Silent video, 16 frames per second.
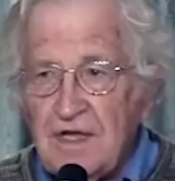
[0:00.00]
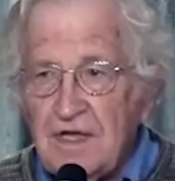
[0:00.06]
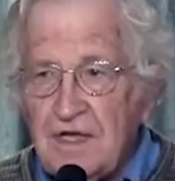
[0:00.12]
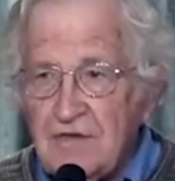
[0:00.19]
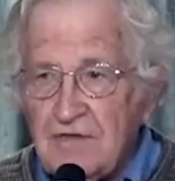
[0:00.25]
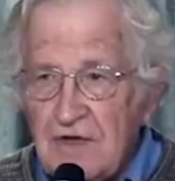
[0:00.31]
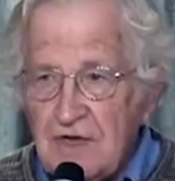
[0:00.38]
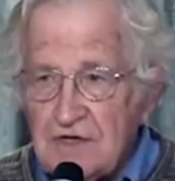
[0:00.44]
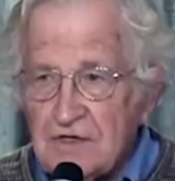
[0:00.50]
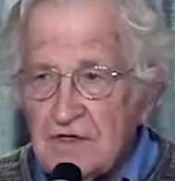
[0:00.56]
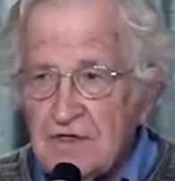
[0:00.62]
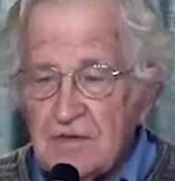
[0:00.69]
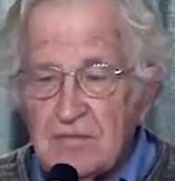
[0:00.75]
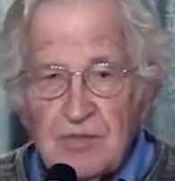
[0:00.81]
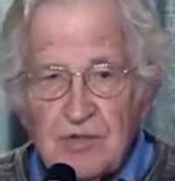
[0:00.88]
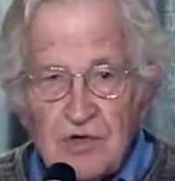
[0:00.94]

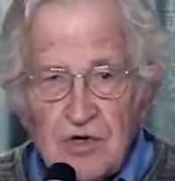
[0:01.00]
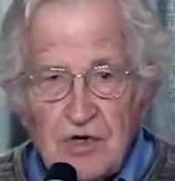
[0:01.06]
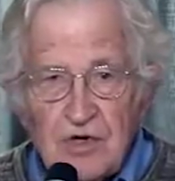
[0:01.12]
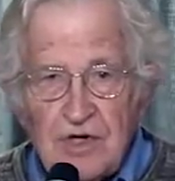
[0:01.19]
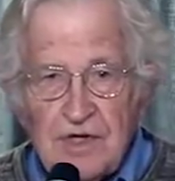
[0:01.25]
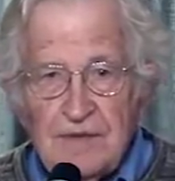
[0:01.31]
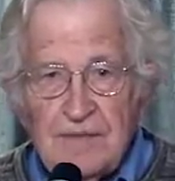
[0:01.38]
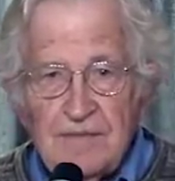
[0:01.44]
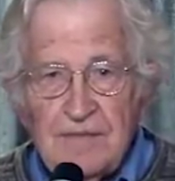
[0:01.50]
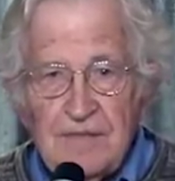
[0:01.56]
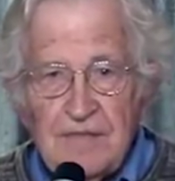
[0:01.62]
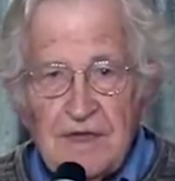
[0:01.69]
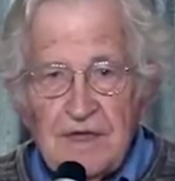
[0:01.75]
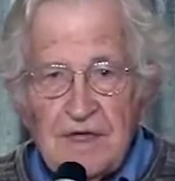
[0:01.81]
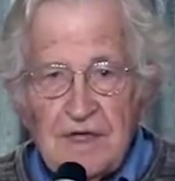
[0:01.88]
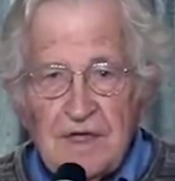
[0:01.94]
invested abroad
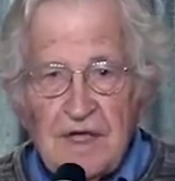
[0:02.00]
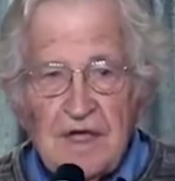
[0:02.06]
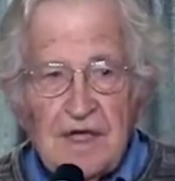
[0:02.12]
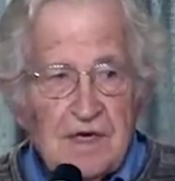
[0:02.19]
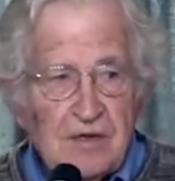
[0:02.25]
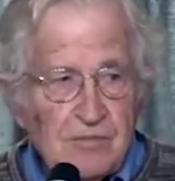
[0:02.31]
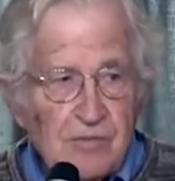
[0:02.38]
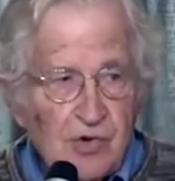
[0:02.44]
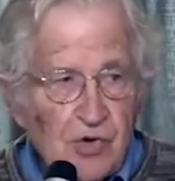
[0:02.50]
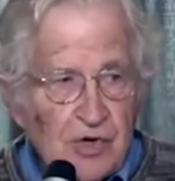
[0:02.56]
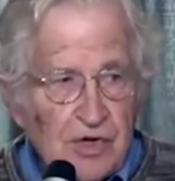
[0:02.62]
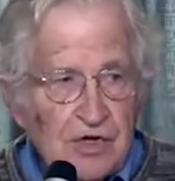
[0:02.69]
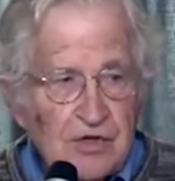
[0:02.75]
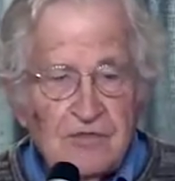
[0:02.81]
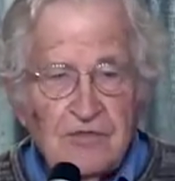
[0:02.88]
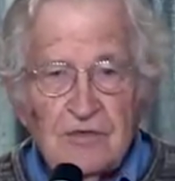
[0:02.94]
and
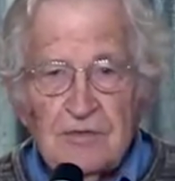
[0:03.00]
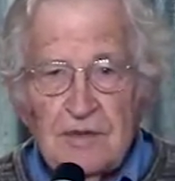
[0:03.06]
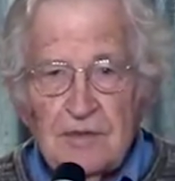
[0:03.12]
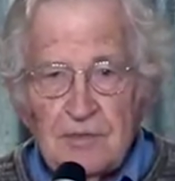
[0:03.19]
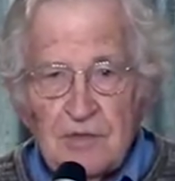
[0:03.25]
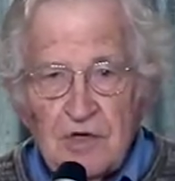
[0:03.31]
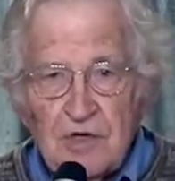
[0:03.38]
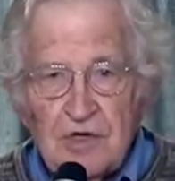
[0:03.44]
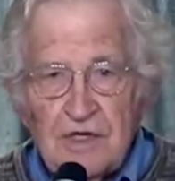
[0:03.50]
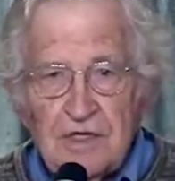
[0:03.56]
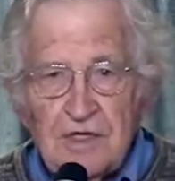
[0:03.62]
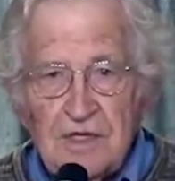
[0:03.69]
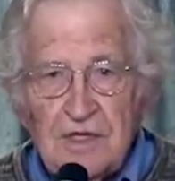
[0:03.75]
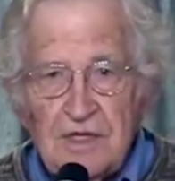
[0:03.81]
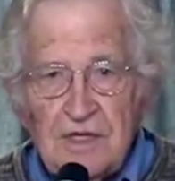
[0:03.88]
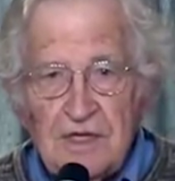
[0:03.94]
imported from abroad.
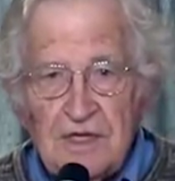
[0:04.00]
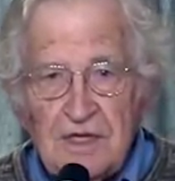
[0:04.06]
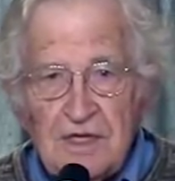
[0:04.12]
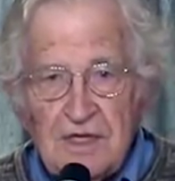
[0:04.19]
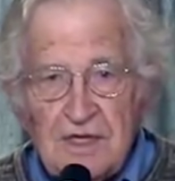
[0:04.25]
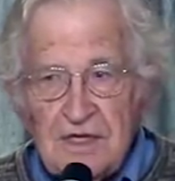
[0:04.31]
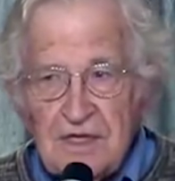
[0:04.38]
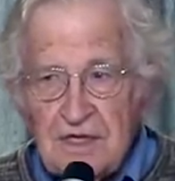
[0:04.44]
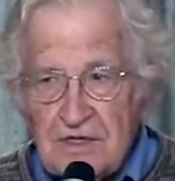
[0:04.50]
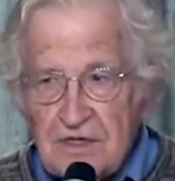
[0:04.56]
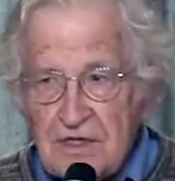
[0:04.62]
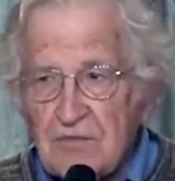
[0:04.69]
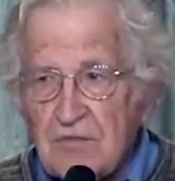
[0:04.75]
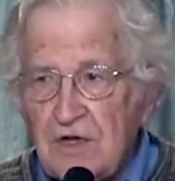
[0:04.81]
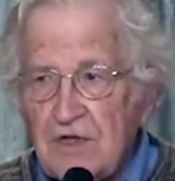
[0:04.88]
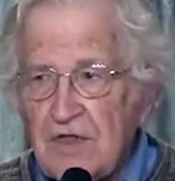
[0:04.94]
He
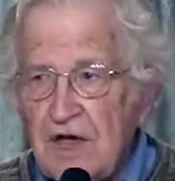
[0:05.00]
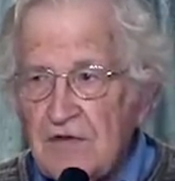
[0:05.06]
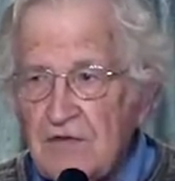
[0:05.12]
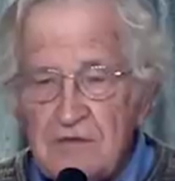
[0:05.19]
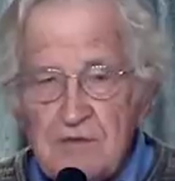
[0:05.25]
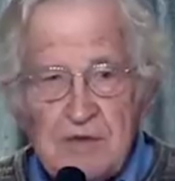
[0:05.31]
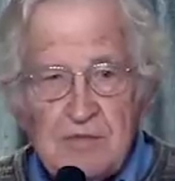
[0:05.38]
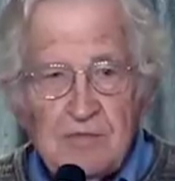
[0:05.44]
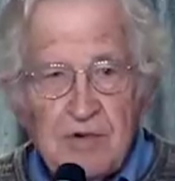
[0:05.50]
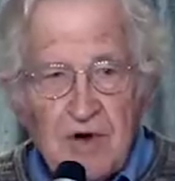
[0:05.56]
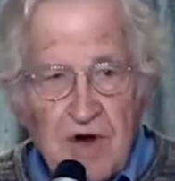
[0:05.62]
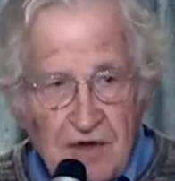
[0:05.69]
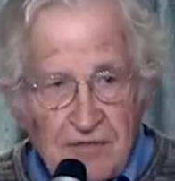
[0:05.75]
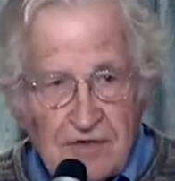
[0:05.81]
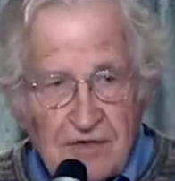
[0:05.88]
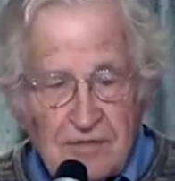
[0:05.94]
said, well, that would be
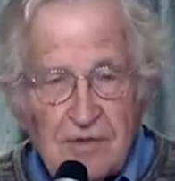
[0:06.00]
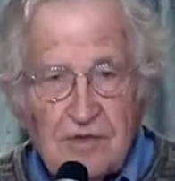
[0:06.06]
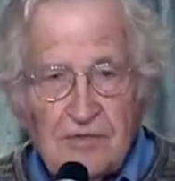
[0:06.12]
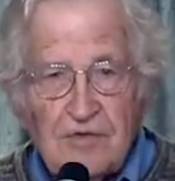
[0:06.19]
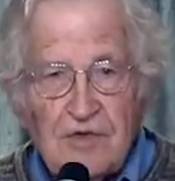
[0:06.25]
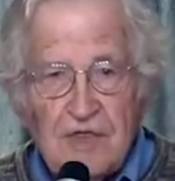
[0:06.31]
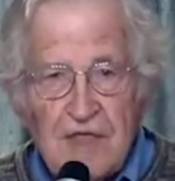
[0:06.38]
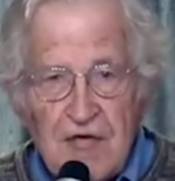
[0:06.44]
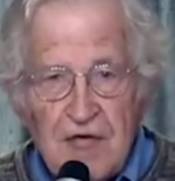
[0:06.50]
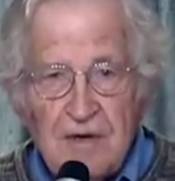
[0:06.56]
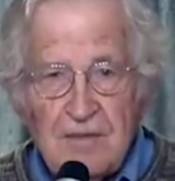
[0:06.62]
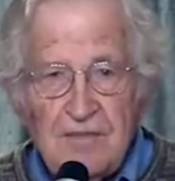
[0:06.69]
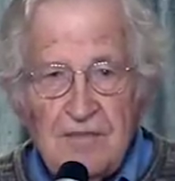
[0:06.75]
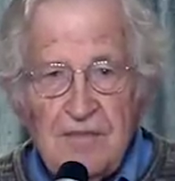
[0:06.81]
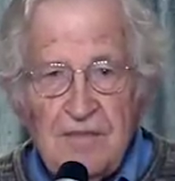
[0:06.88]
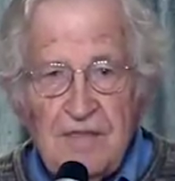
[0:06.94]
profitable for
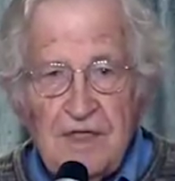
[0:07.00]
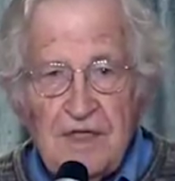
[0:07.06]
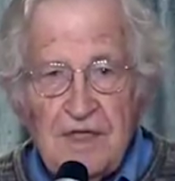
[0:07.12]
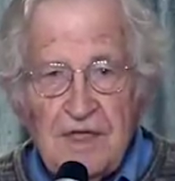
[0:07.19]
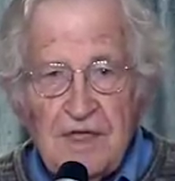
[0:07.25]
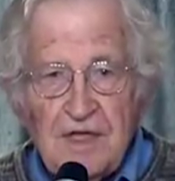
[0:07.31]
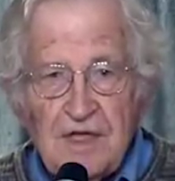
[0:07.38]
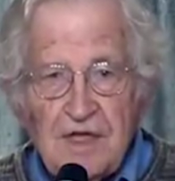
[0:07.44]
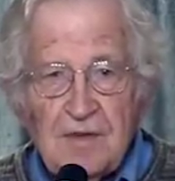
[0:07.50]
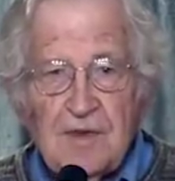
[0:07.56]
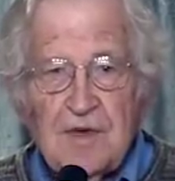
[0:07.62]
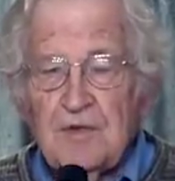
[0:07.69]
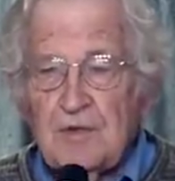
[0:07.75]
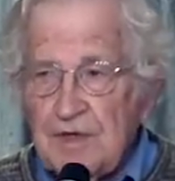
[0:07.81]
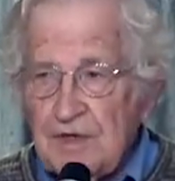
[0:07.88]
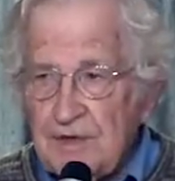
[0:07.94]
them, but
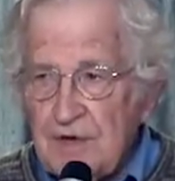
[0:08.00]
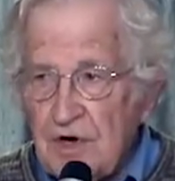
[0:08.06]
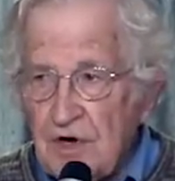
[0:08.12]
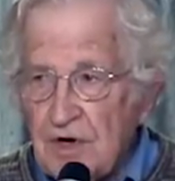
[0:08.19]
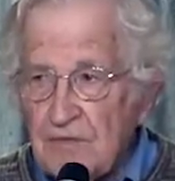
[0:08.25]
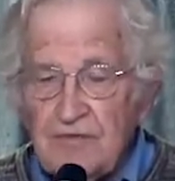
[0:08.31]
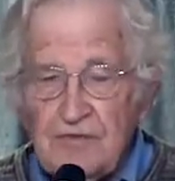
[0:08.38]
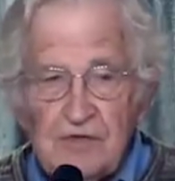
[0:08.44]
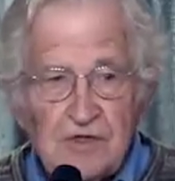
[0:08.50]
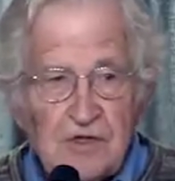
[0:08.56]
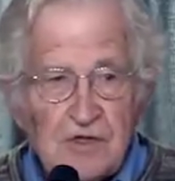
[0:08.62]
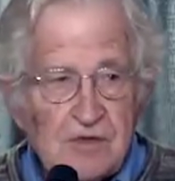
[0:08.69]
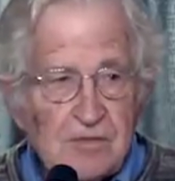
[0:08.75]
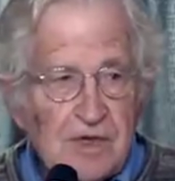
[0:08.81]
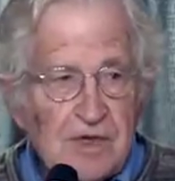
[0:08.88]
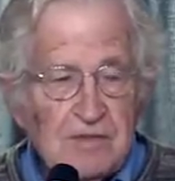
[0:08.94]
would be harmful to
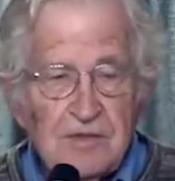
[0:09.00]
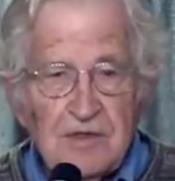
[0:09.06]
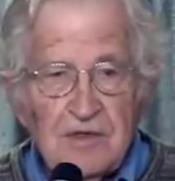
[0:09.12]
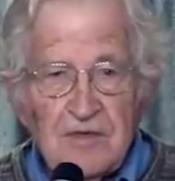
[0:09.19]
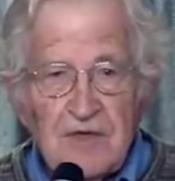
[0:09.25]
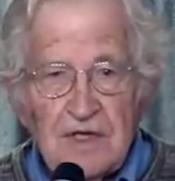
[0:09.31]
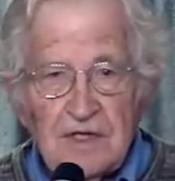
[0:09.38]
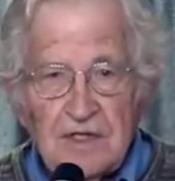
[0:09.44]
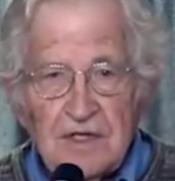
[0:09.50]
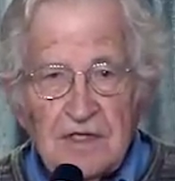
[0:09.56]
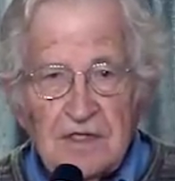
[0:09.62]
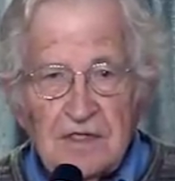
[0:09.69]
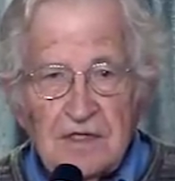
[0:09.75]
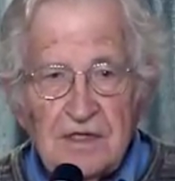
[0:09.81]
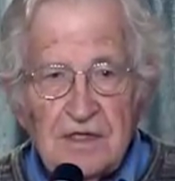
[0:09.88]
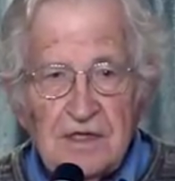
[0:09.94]
the people of
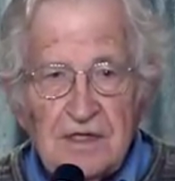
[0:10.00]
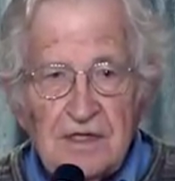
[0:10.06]
England.